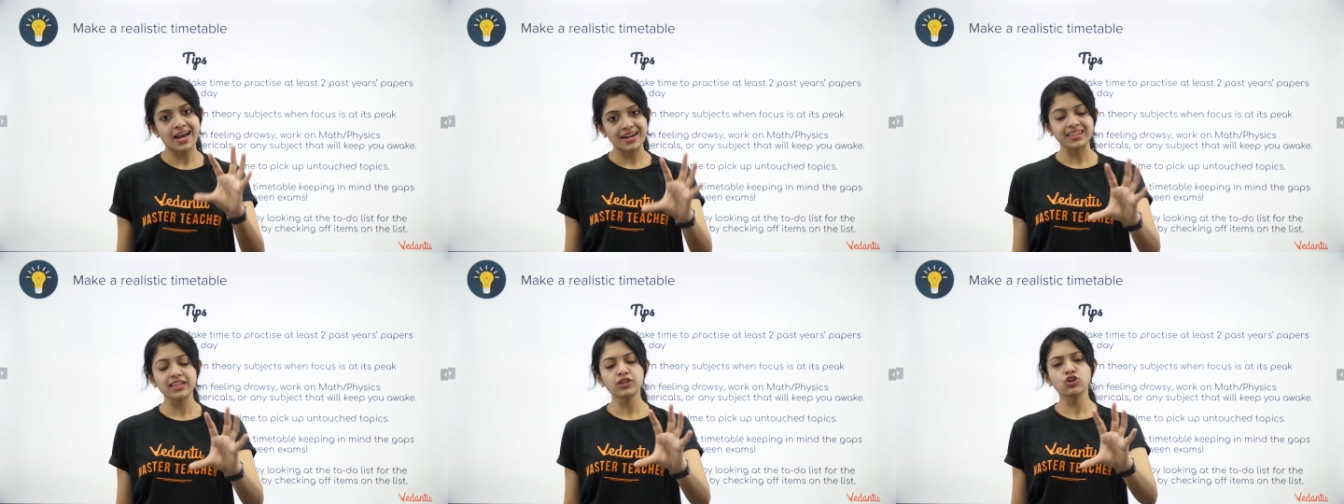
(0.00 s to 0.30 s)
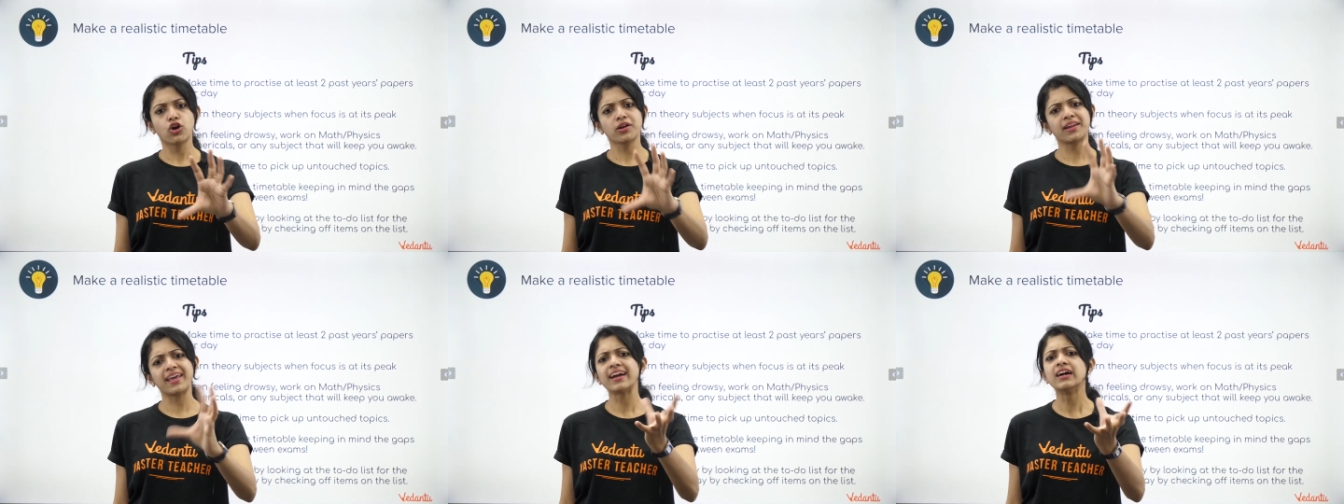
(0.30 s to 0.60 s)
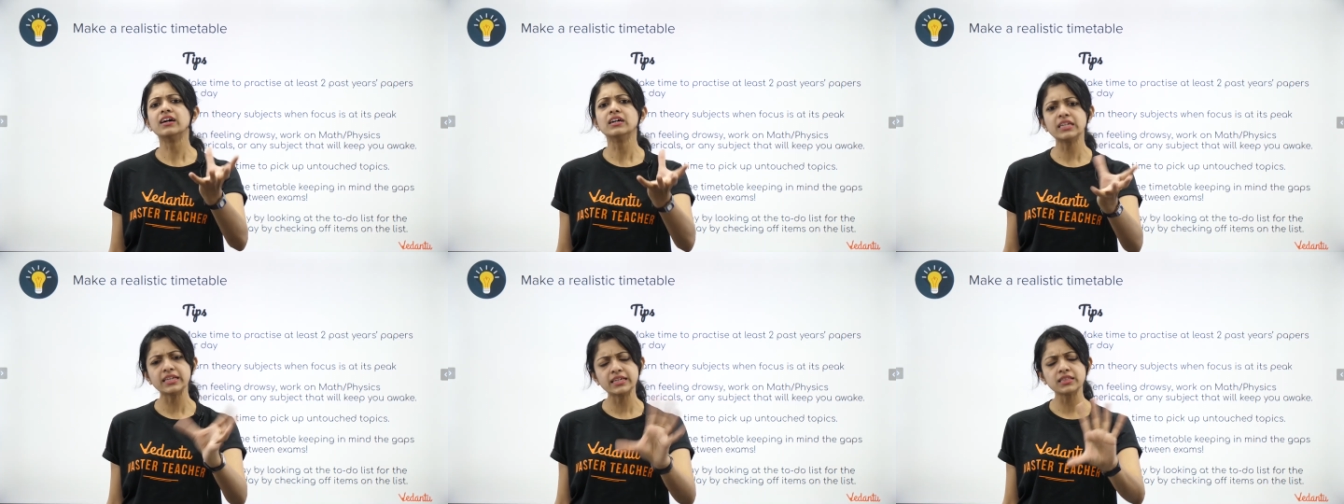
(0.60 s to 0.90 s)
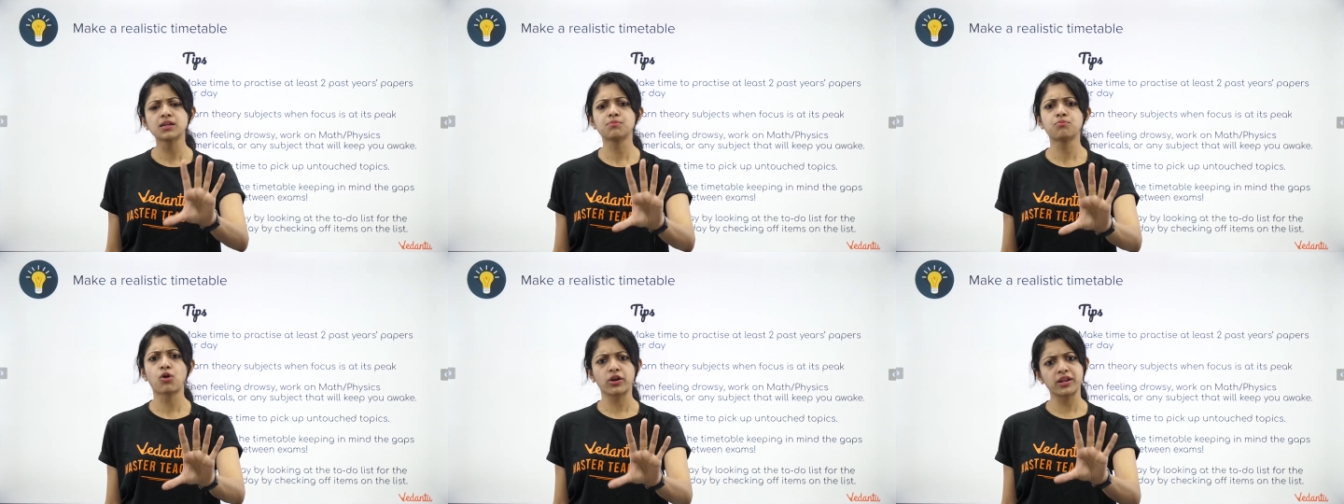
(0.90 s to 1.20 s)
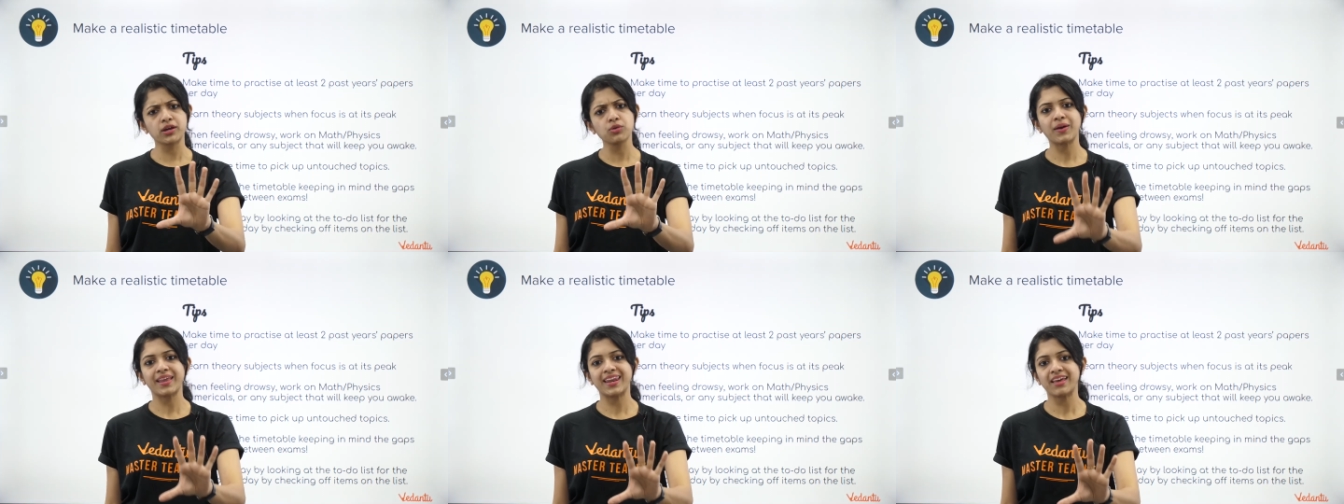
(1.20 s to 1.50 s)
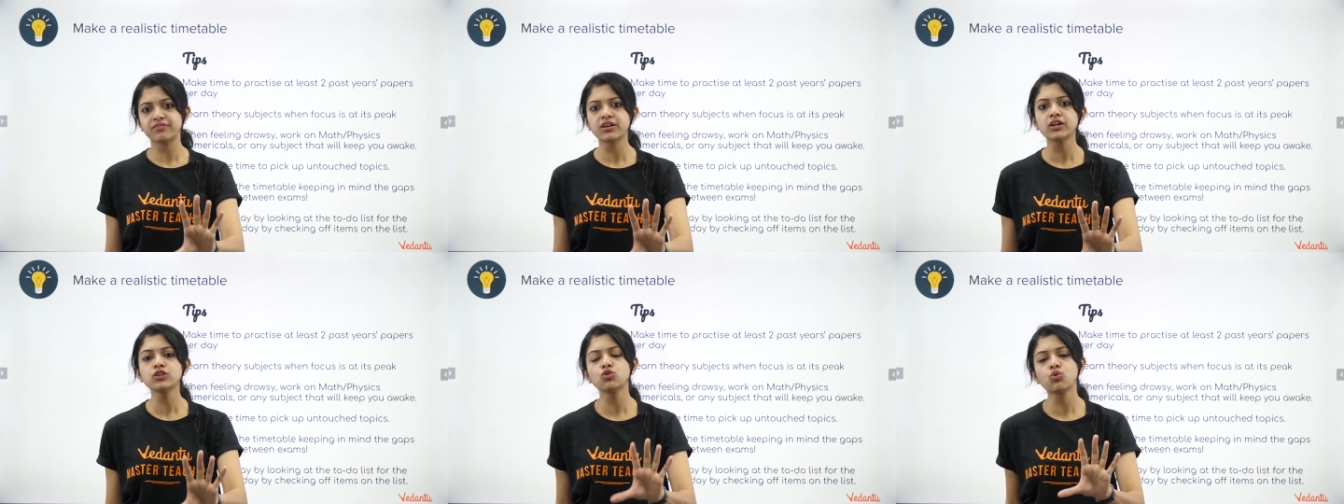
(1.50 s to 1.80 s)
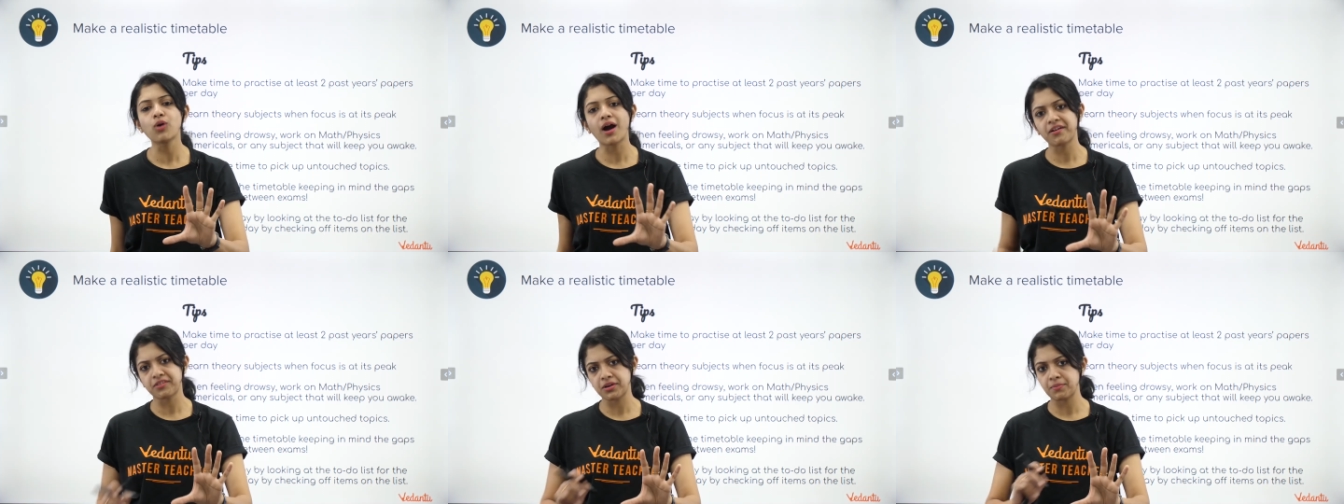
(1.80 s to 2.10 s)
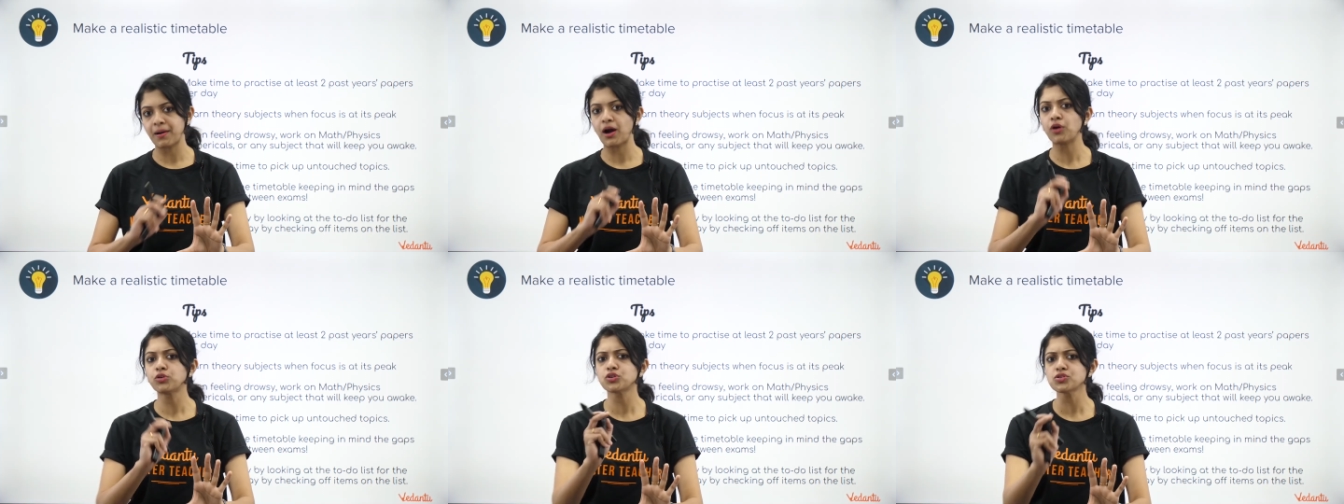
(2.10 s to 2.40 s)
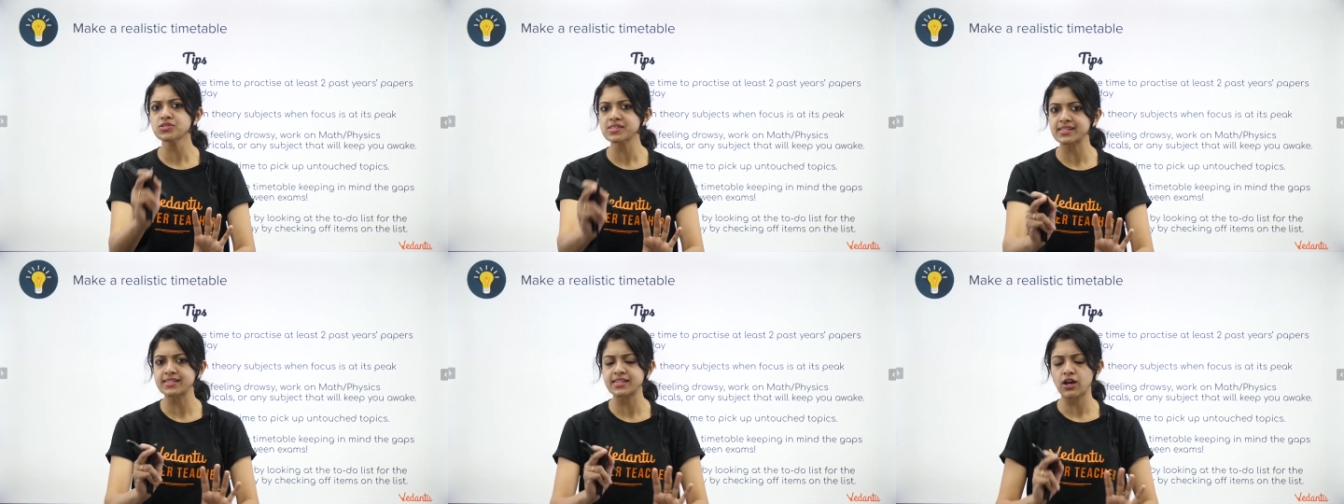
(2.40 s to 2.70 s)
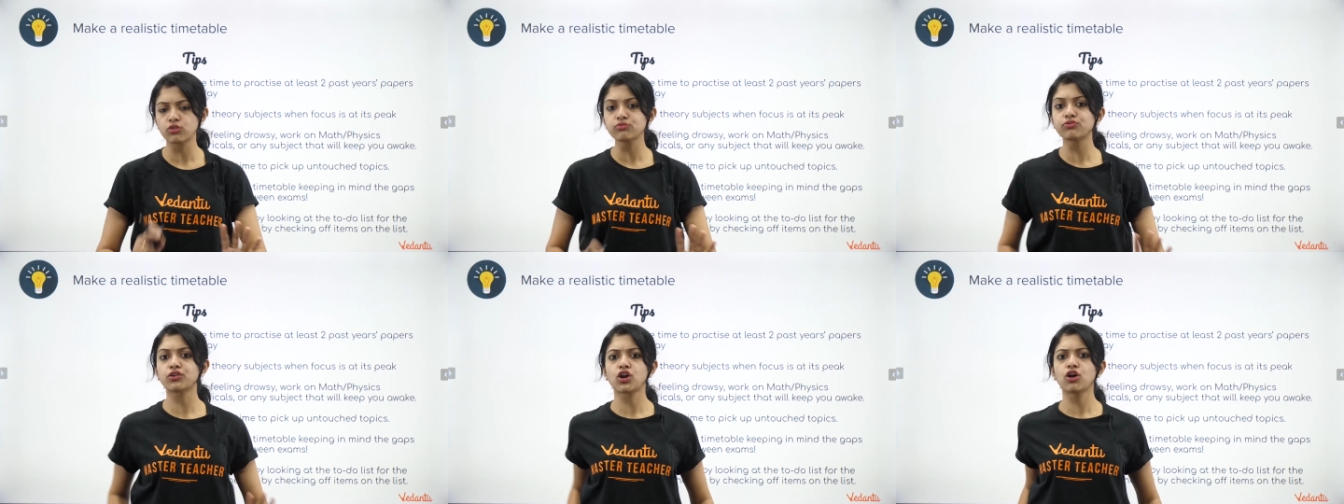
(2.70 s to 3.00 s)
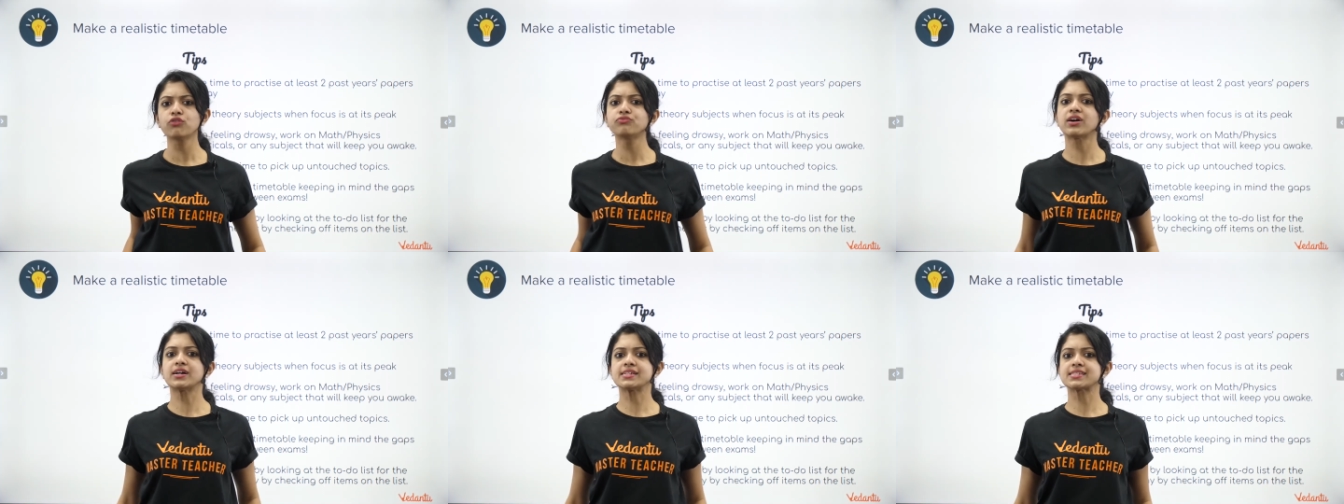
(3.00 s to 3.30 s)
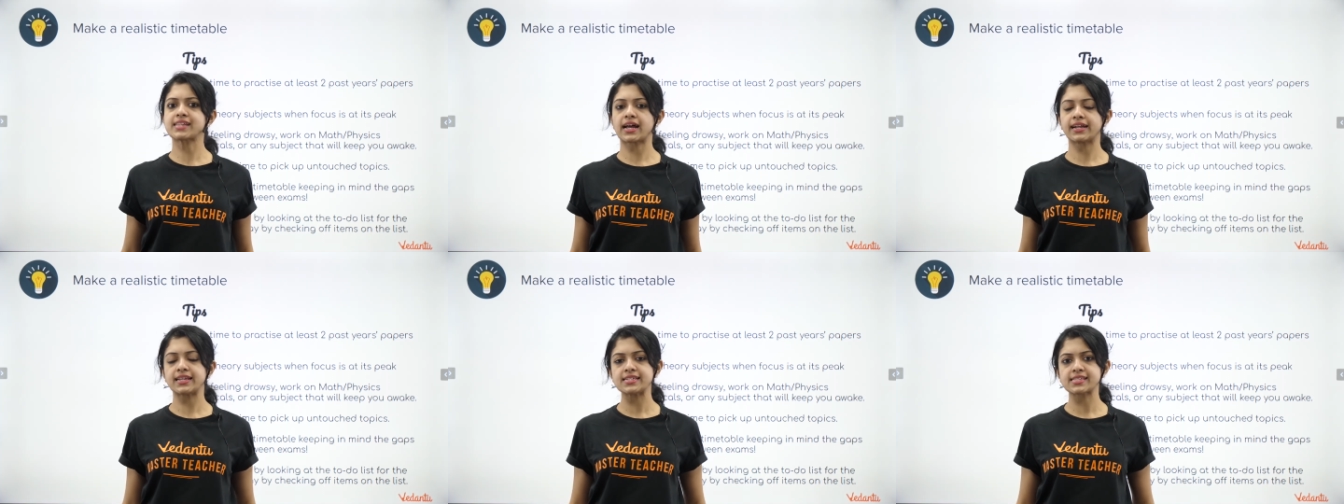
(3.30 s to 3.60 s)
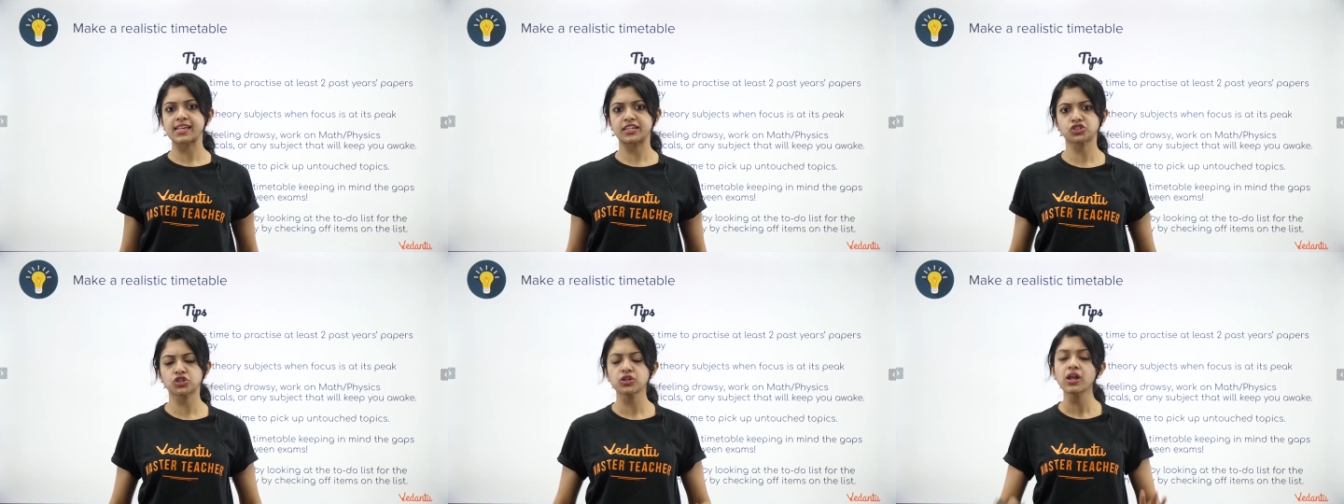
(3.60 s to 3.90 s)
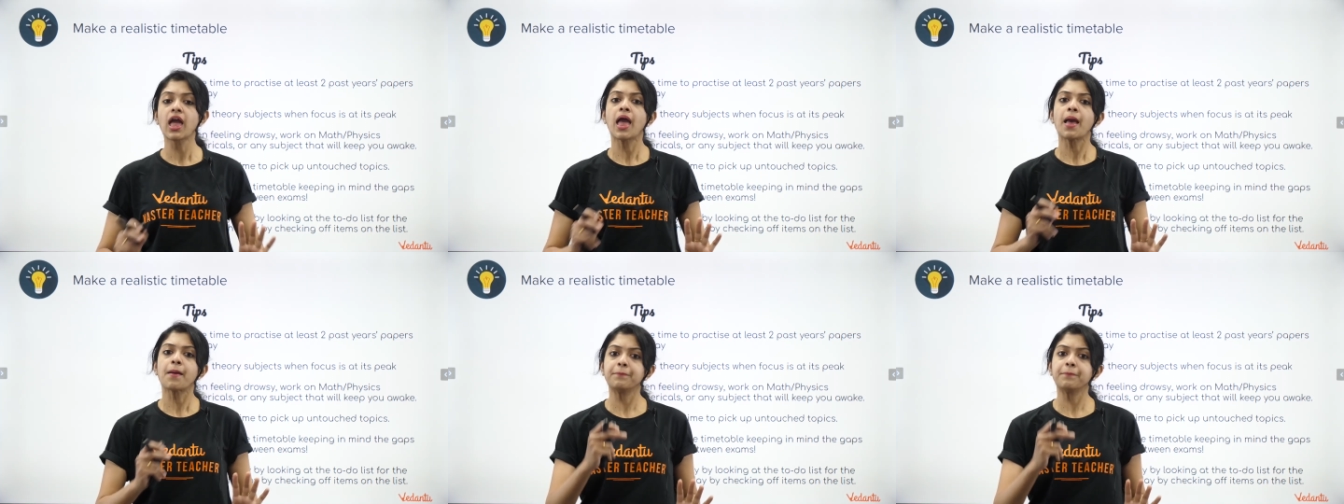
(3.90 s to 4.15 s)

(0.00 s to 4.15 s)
your day early in the morning. Whenever you are about to sit down for your first study session,